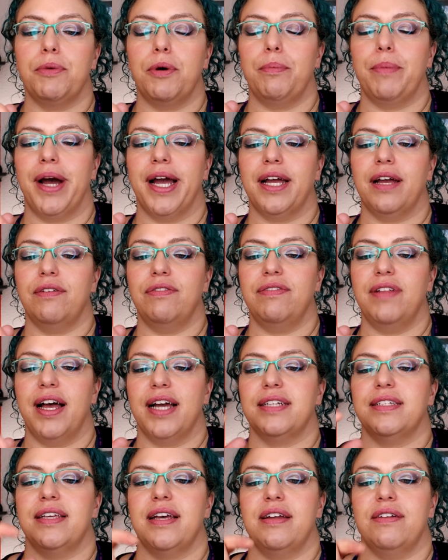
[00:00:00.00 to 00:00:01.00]
more mica
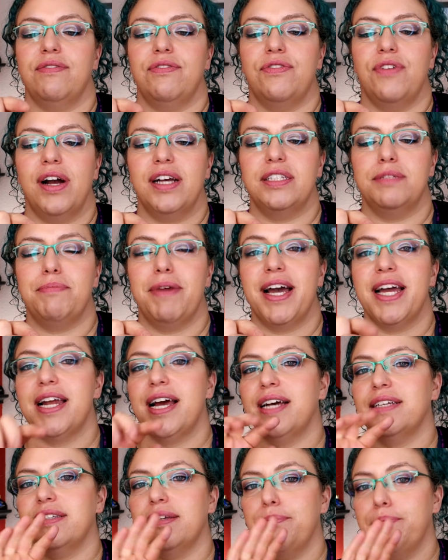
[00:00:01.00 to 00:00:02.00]
flex and Frostbite
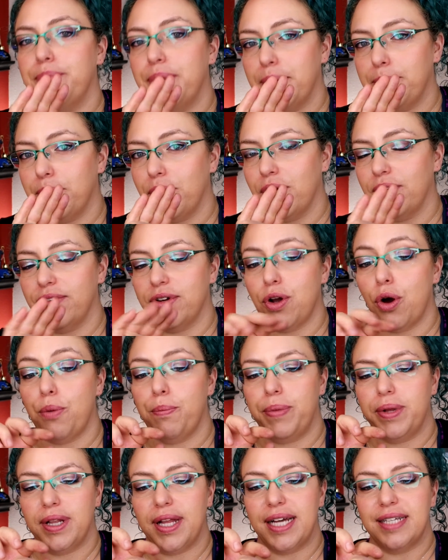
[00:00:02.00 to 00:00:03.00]
has a bit more of an
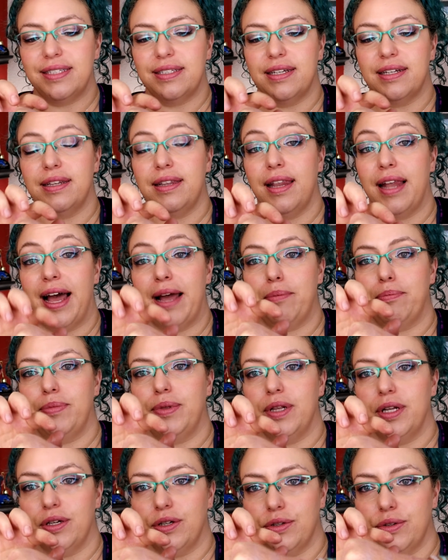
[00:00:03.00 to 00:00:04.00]
opalescent light
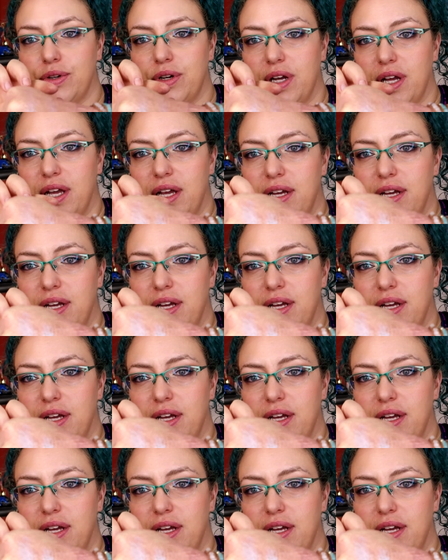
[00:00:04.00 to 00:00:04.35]
blue.